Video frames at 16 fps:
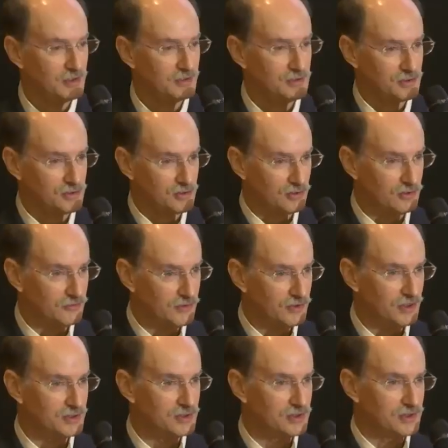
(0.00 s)
and the
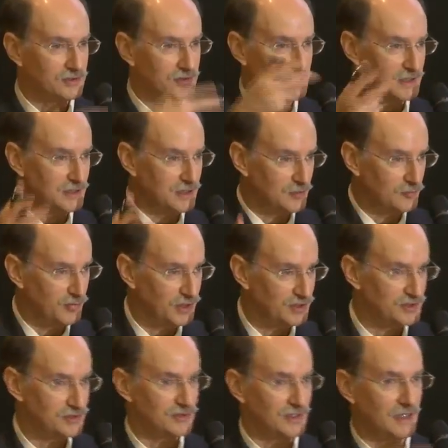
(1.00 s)
server that's sending
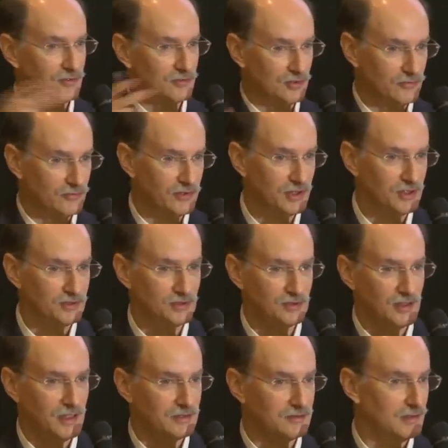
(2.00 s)
bits out over the
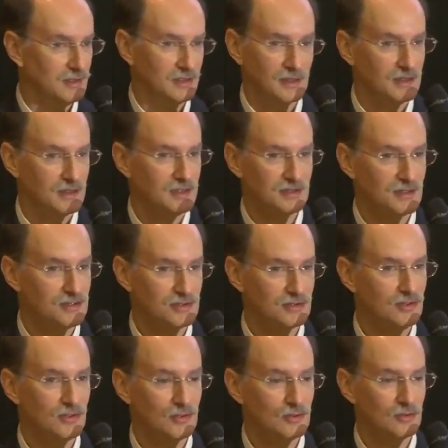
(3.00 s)
internet, it
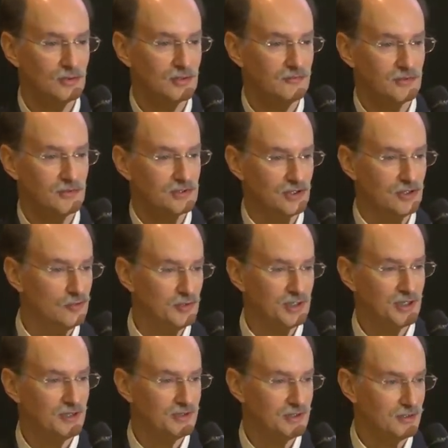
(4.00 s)
doesn't know if there's a
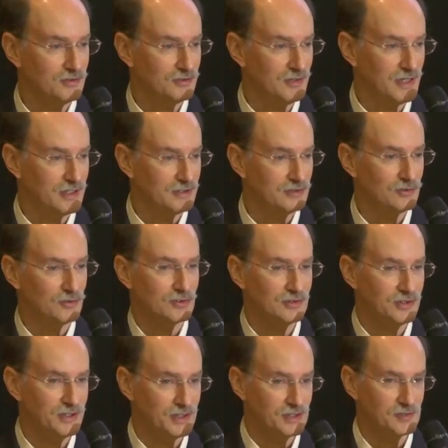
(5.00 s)
human on the other end or a
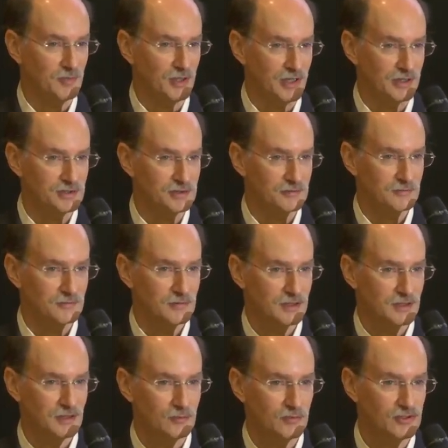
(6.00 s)
Linux box.
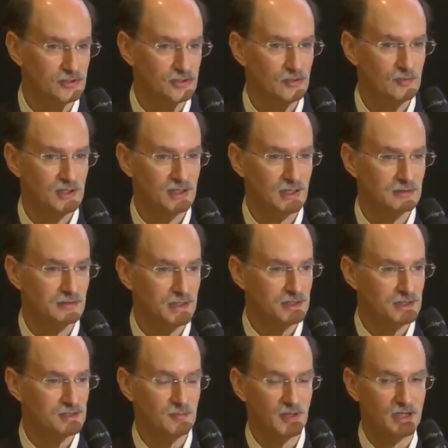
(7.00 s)
And we're assuming that
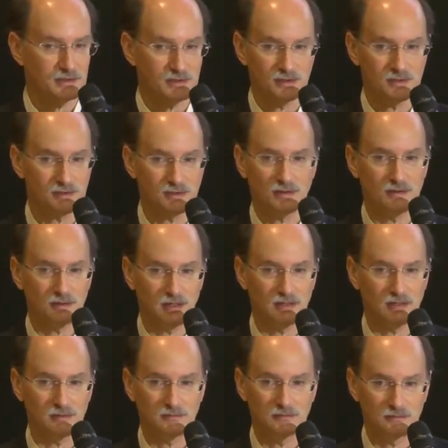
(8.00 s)
Linux boxes are
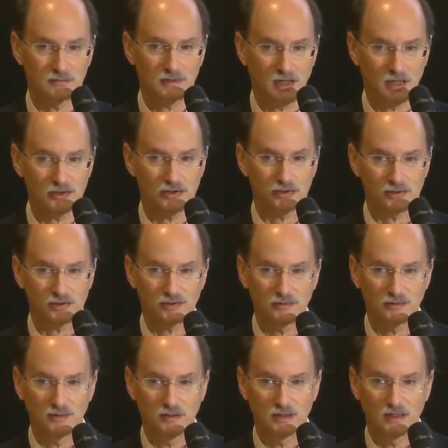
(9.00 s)
not conscious.
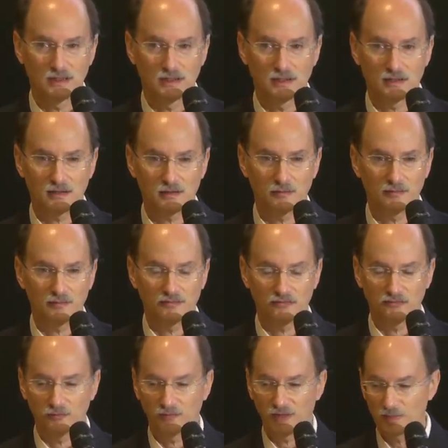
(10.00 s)
Uh,
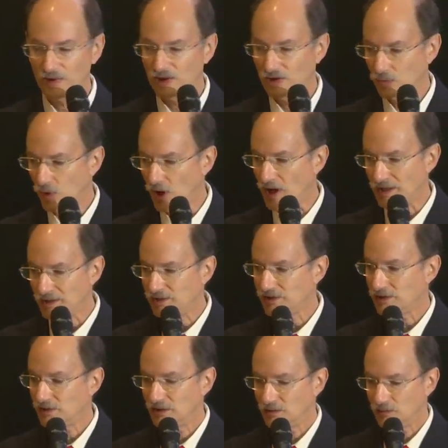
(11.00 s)
maybe the
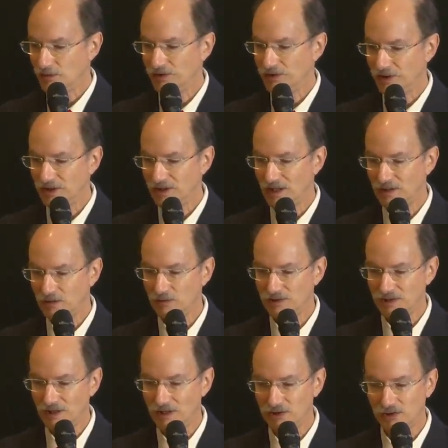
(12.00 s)
Woz would think that it
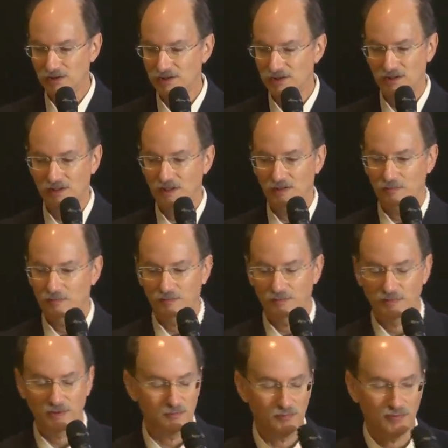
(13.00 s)
was conscious,
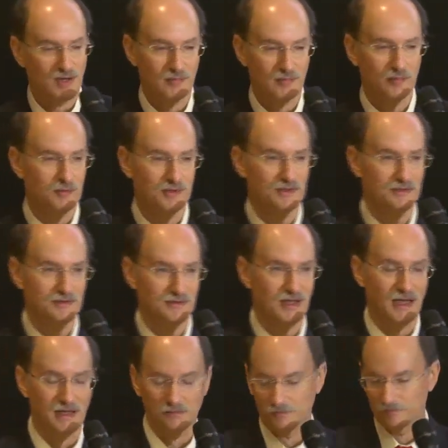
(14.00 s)
but probably
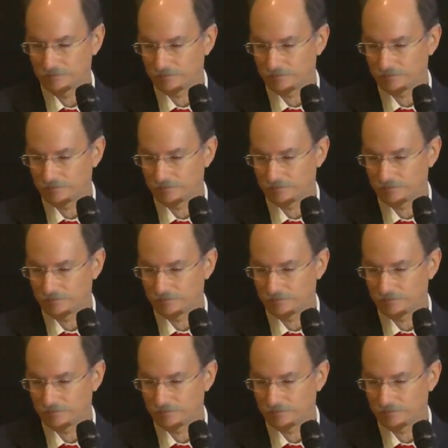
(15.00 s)
not.